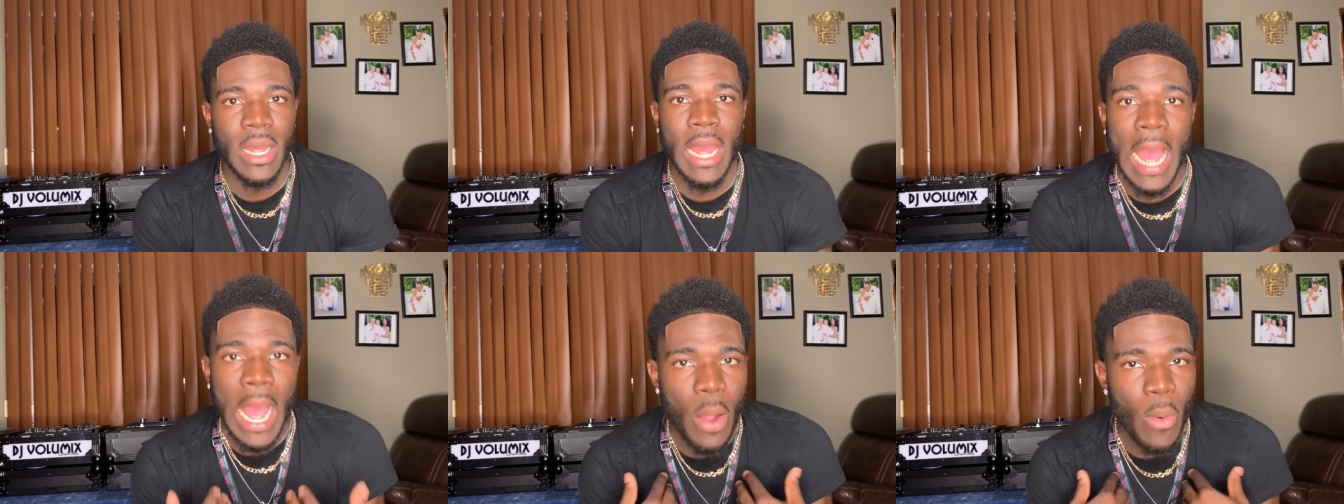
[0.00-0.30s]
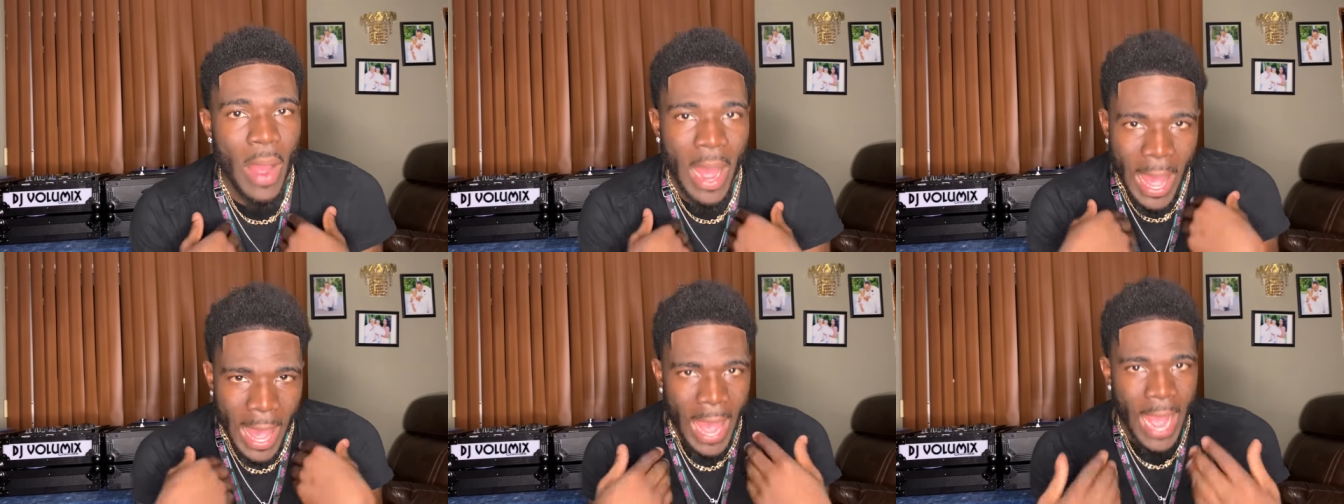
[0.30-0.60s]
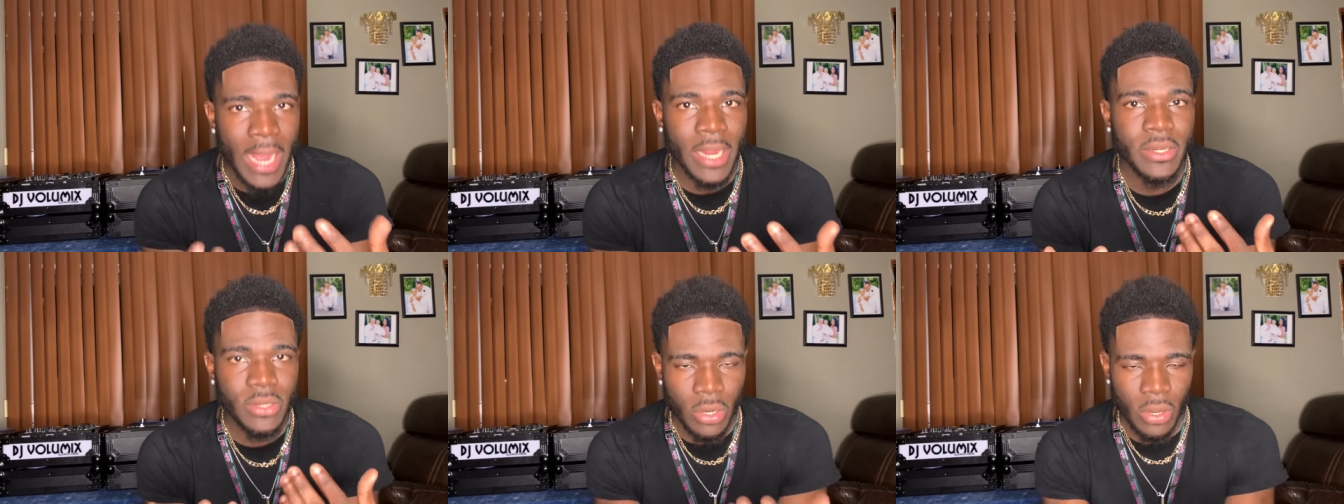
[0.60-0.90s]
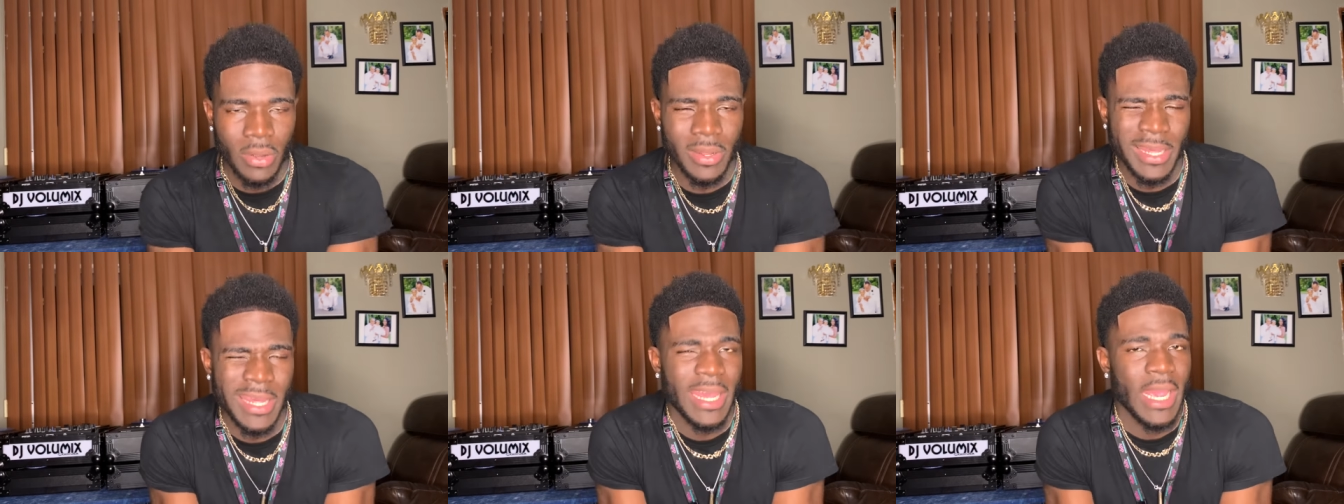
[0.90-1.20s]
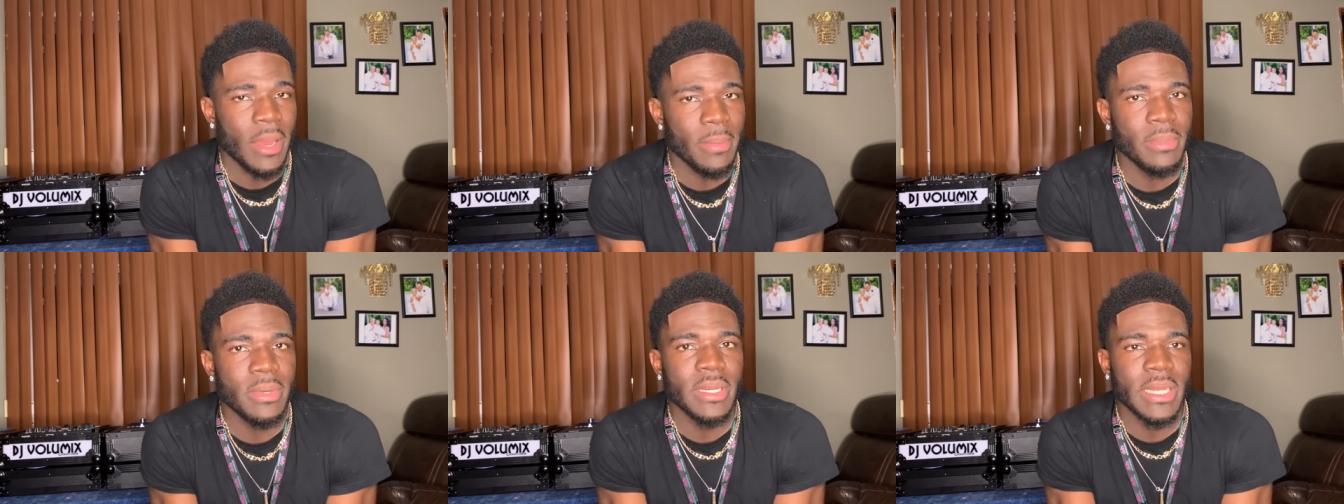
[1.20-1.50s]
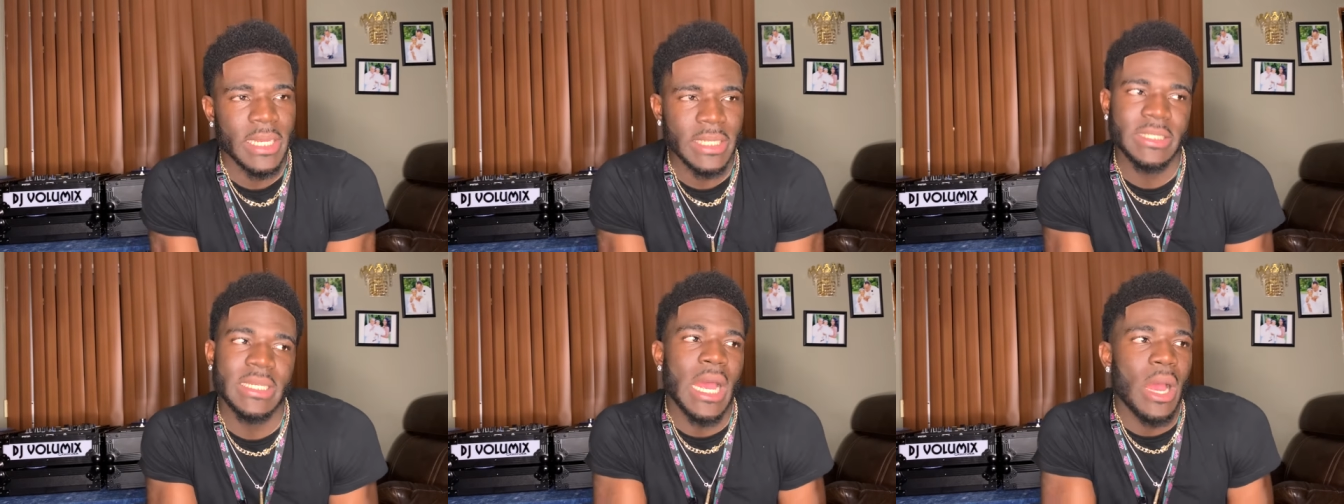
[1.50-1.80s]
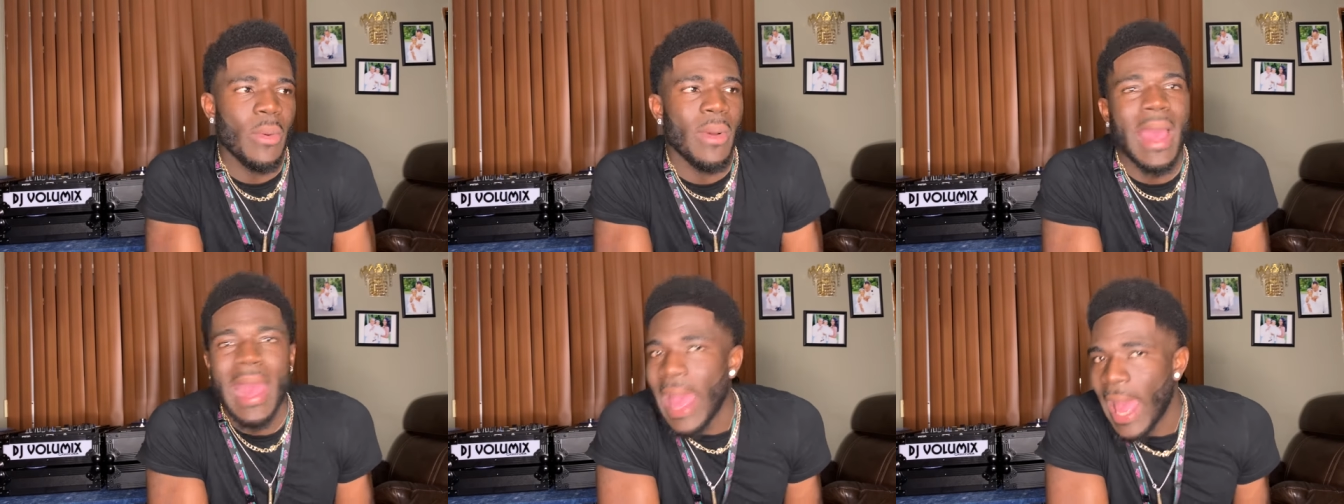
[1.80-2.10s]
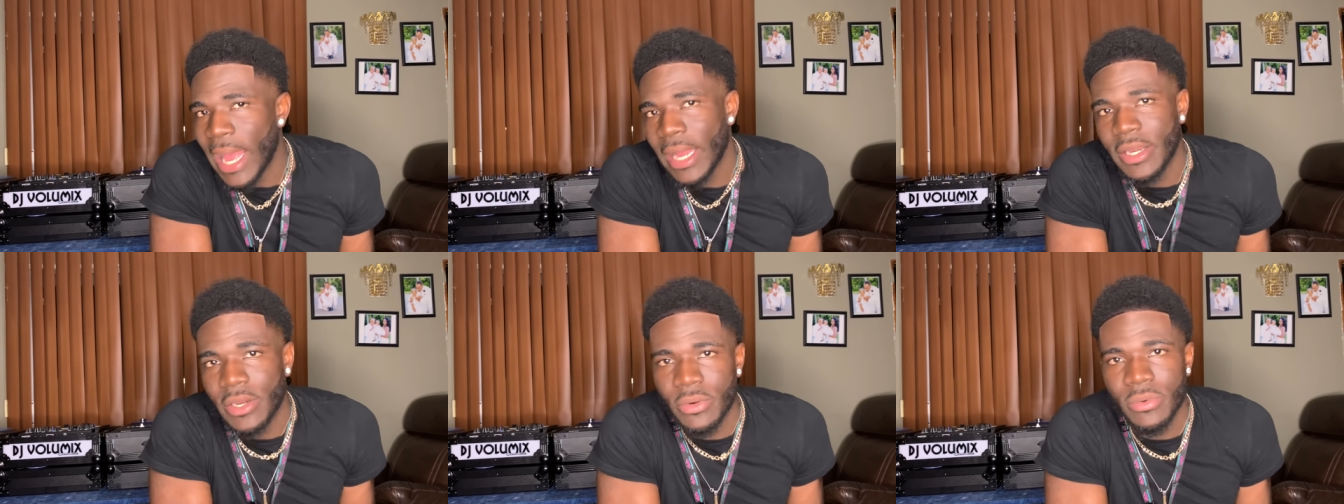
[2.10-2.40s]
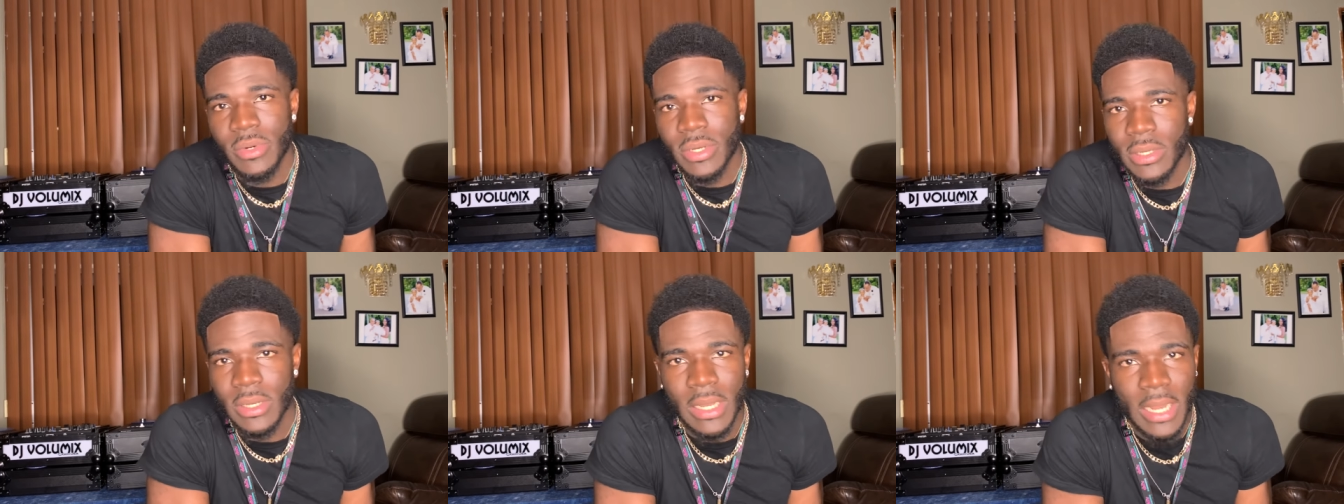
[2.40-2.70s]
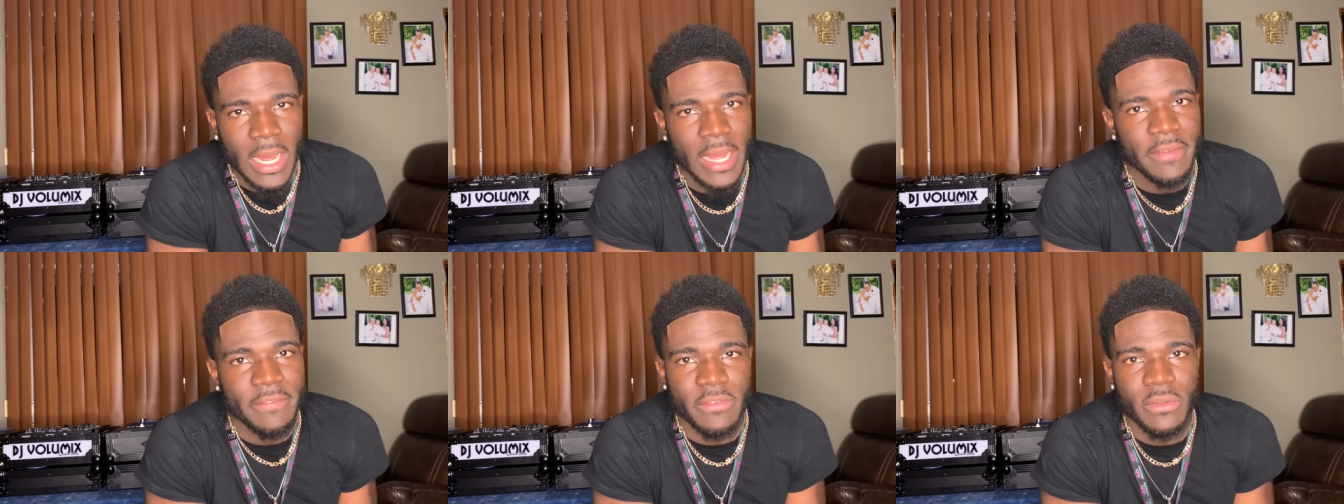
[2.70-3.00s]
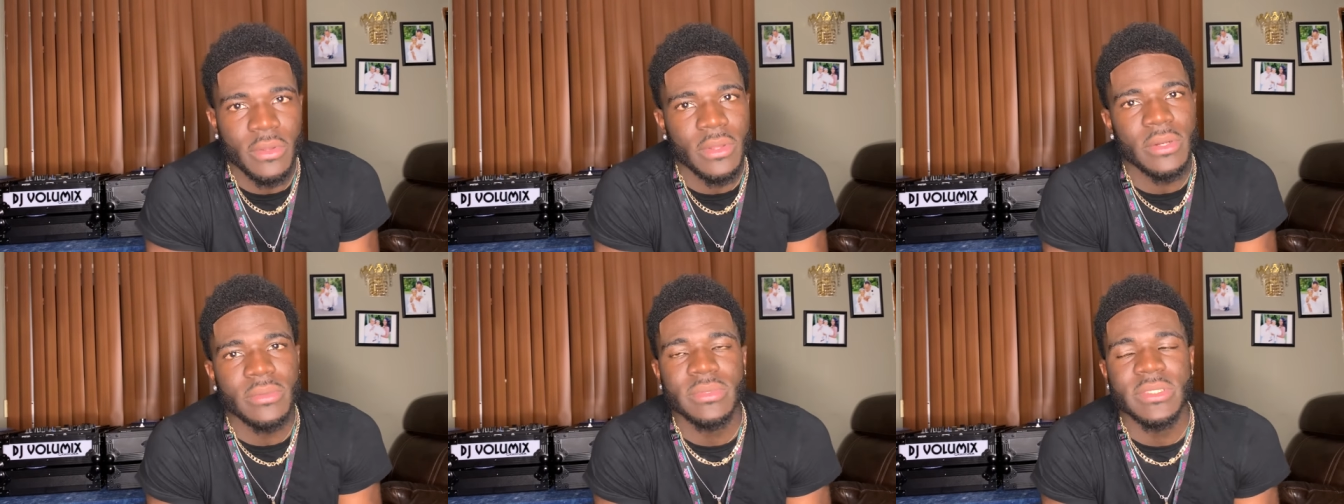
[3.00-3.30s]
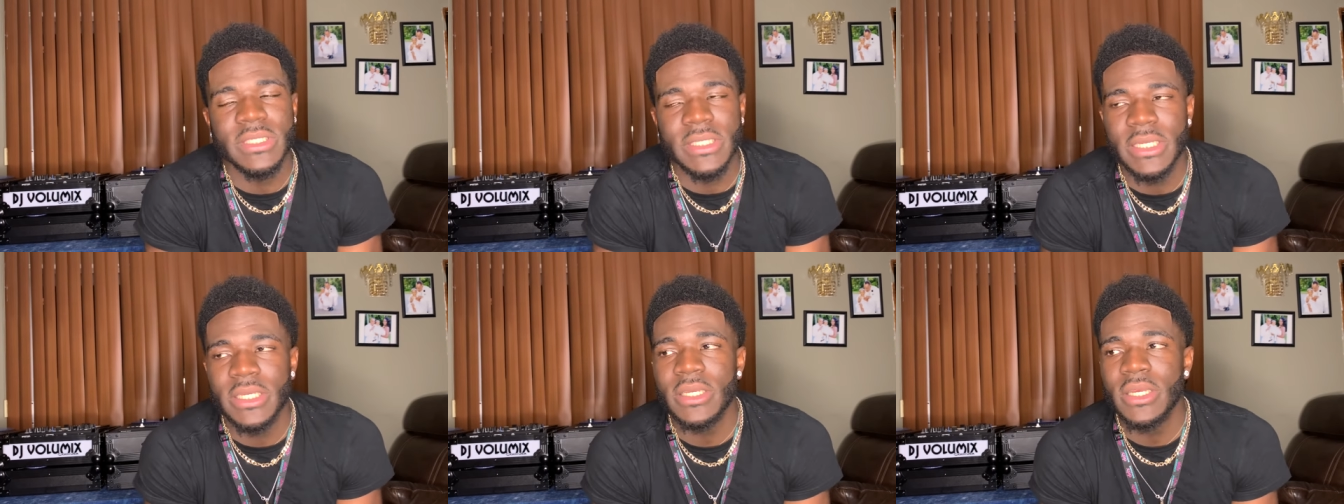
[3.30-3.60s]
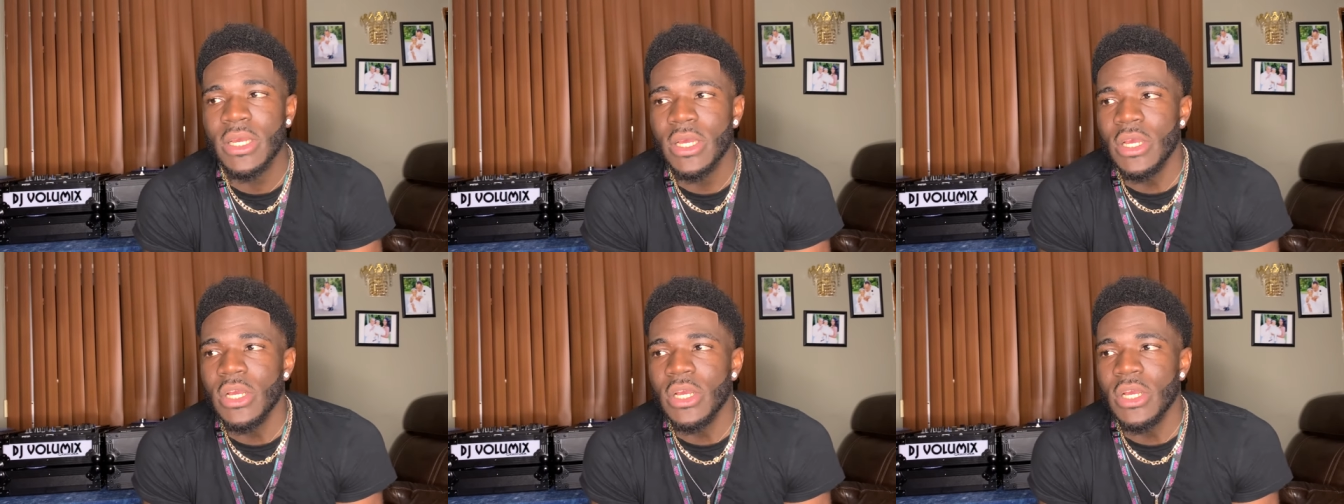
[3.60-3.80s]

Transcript: How I act on camera is how I act in real life. You get what I'm saying?